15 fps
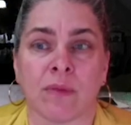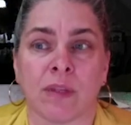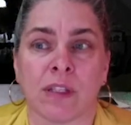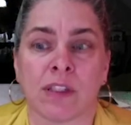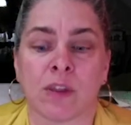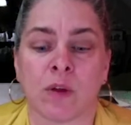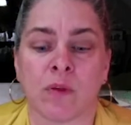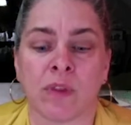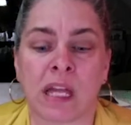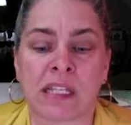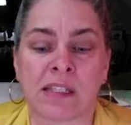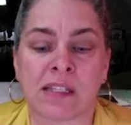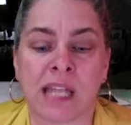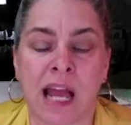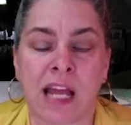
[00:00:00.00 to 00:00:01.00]
So
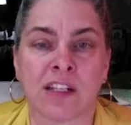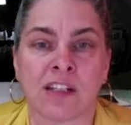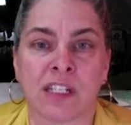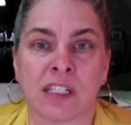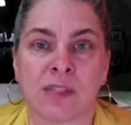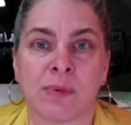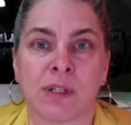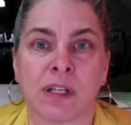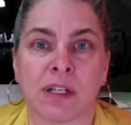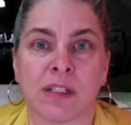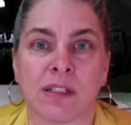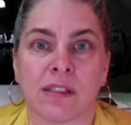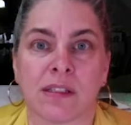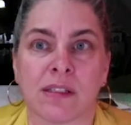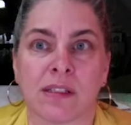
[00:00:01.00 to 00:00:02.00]
that's not just
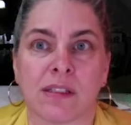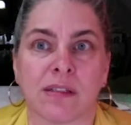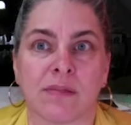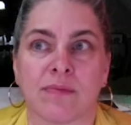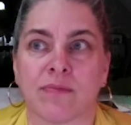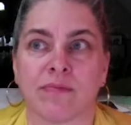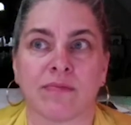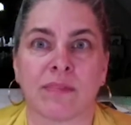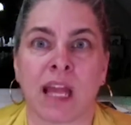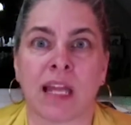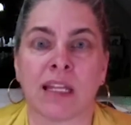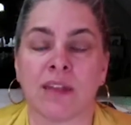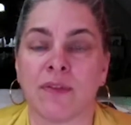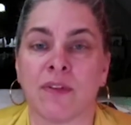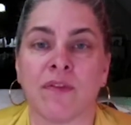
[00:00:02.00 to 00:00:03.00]
because I
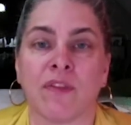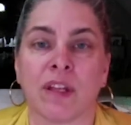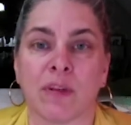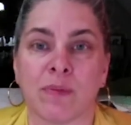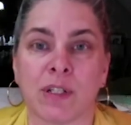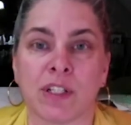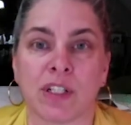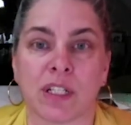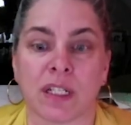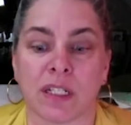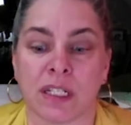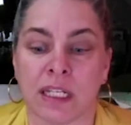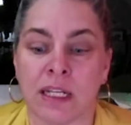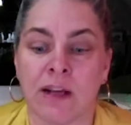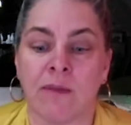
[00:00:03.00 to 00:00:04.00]
live in Flint,
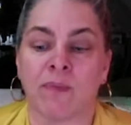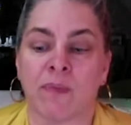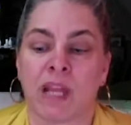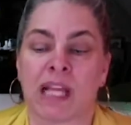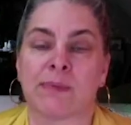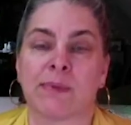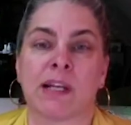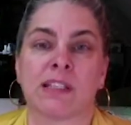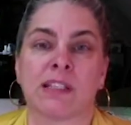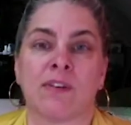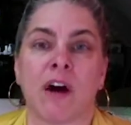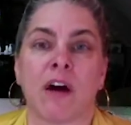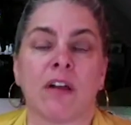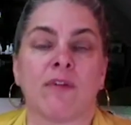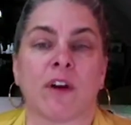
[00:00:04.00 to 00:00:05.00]
Michigan. That's because of
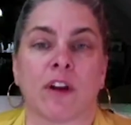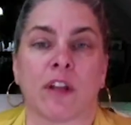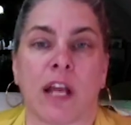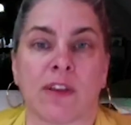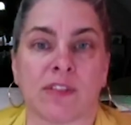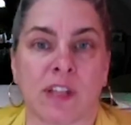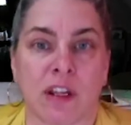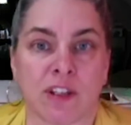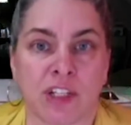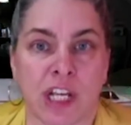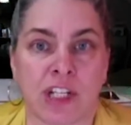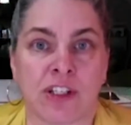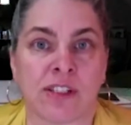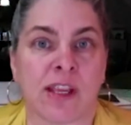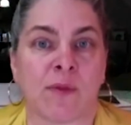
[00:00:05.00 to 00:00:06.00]
all of our lifestyle
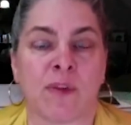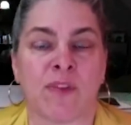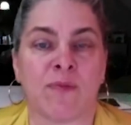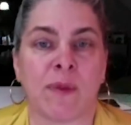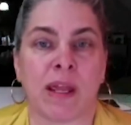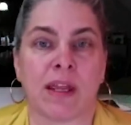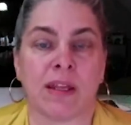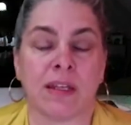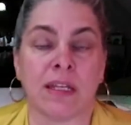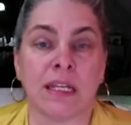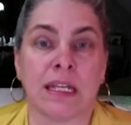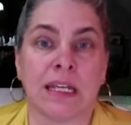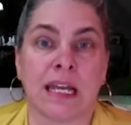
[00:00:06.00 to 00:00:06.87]
changes that we've made.